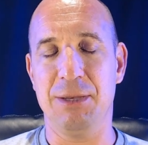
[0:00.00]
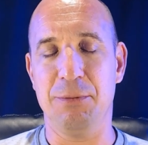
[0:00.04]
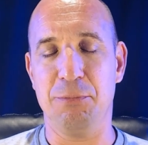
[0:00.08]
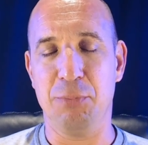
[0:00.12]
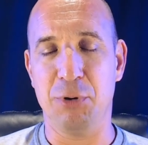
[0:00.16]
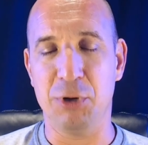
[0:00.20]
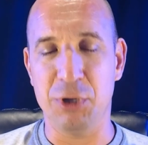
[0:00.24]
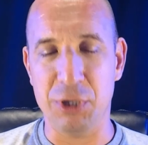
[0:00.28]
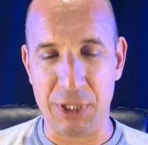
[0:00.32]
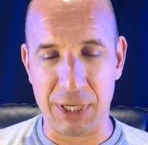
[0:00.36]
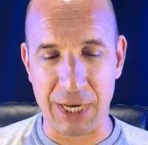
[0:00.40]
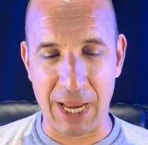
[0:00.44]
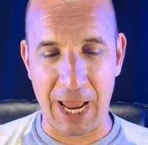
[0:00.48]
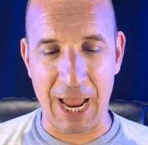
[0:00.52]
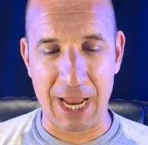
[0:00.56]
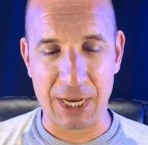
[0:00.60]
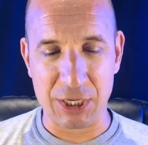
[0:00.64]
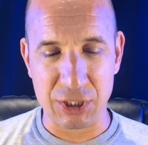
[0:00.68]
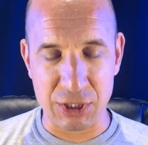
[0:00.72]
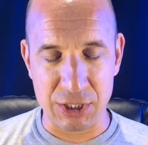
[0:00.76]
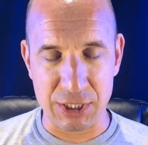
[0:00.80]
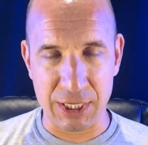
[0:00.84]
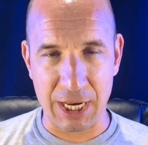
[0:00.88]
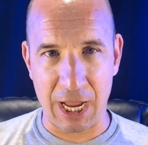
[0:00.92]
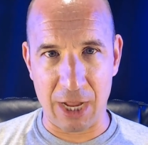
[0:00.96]
putting
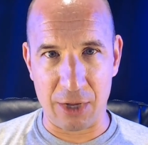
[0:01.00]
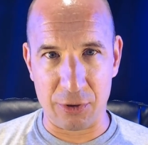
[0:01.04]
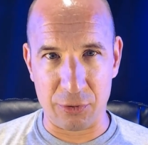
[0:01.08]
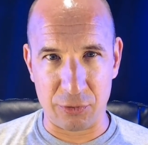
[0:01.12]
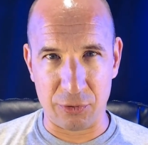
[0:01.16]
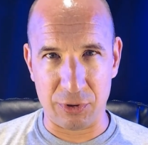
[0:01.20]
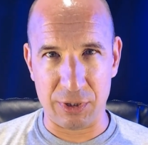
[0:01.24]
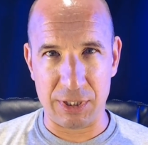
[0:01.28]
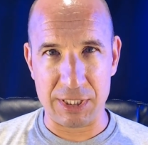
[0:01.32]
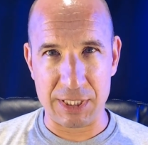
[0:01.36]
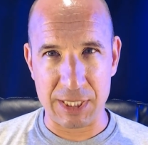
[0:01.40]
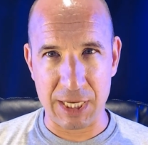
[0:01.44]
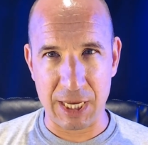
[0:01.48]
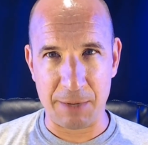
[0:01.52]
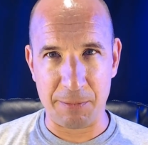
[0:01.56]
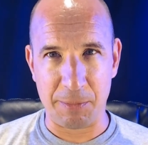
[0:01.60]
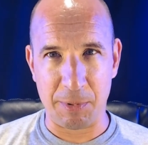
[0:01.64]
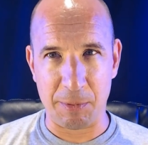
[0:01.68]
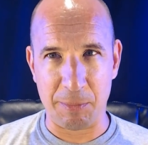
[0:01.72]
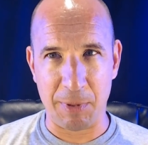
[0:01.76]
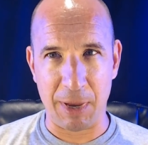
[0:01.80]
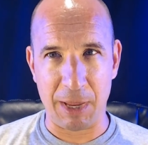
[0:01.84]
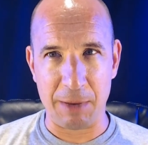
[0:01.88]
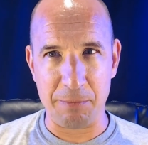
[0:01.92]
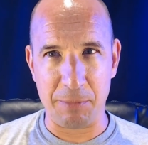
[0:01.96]
action down on the Tampa
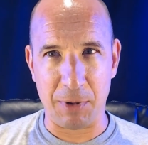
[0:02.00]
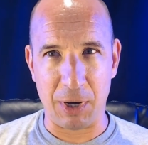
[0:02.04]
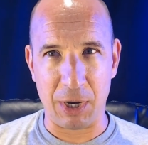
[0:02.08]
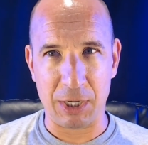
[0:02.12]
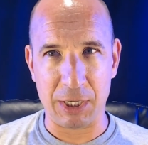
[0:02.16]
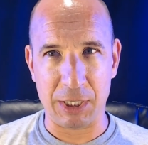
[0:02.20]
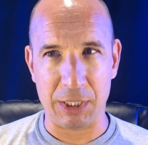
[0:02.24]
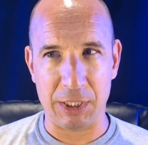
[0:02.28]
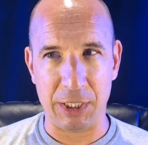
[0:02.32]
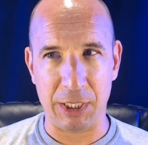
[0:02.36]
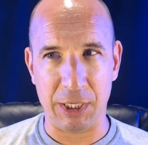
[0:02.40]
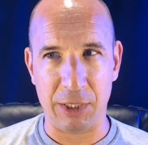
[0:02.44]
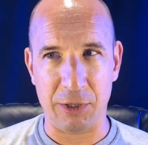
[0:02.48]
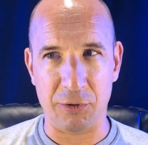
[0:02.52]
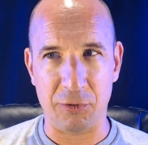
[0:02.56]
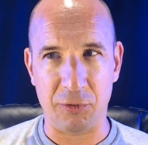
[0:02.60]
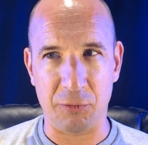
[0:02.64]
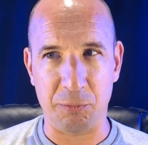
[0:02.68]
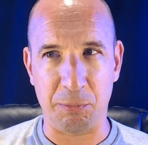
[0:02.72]
Bay Buccaneers,